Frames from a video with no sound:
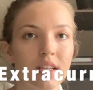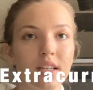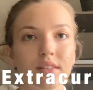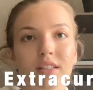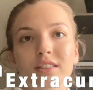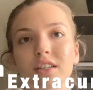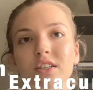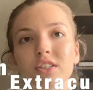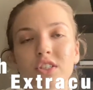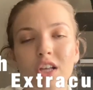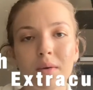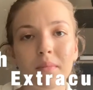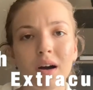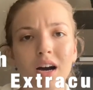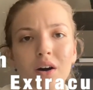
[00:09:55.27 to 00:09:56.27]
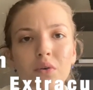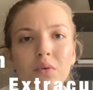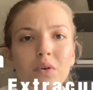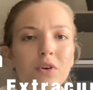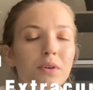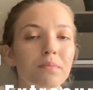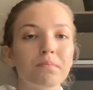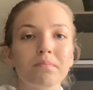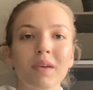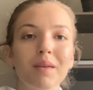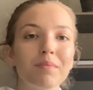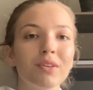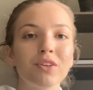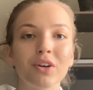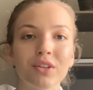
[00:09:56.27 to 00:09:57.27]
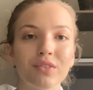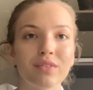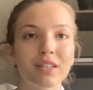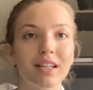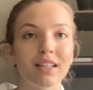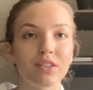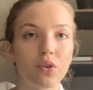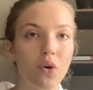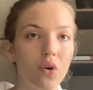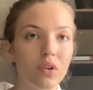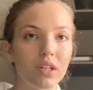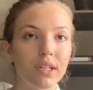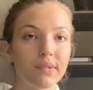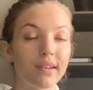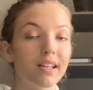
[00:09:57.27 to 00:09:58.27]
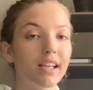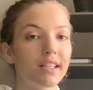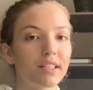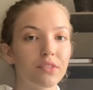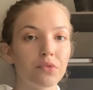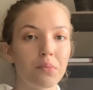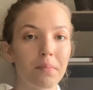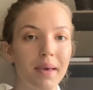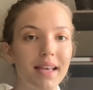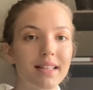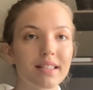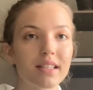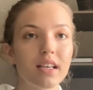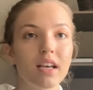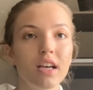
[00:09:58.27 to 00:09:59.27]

that are somehow or maybe not even at all related to maths.